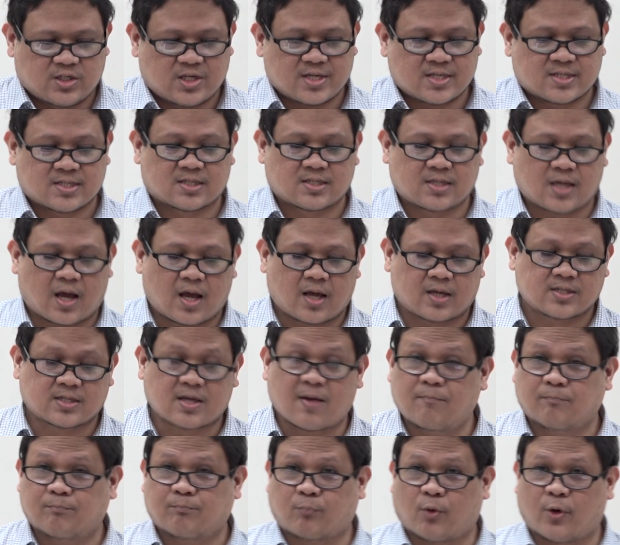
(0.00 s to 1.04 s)
Just
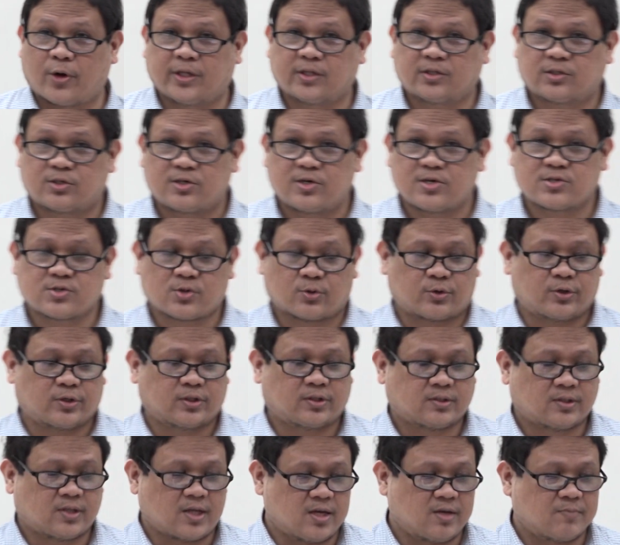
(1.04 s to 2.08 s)
some pointers or
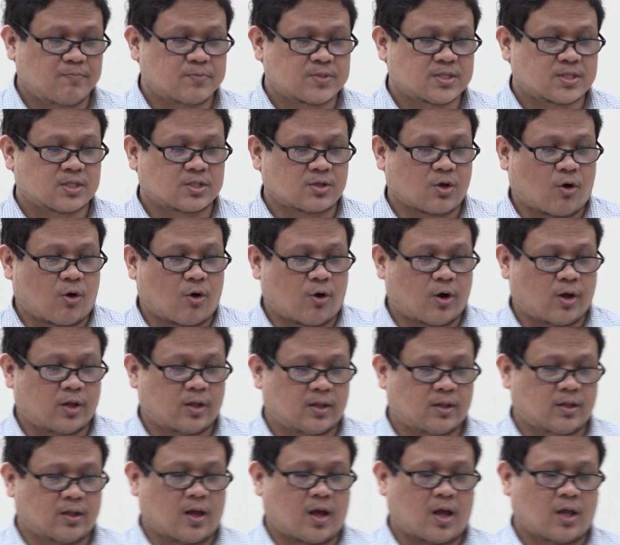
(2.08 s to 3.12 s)
tips
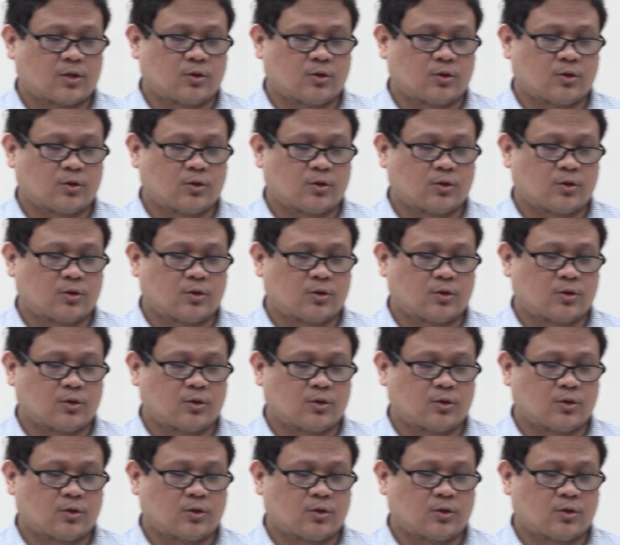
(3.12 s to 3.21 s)
on